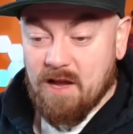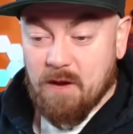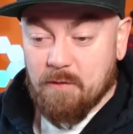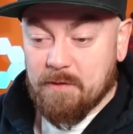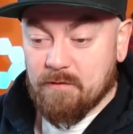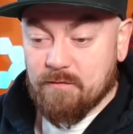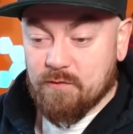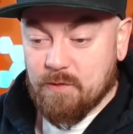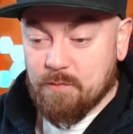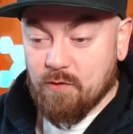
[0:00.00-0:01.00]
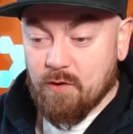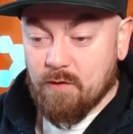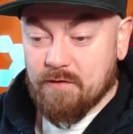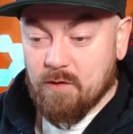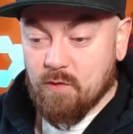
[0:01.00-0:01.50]
I would be in full support
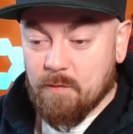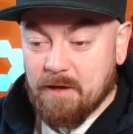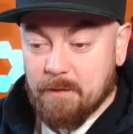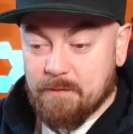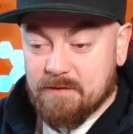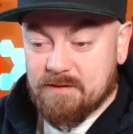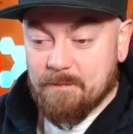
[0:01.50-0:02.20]
of, and I hope happens.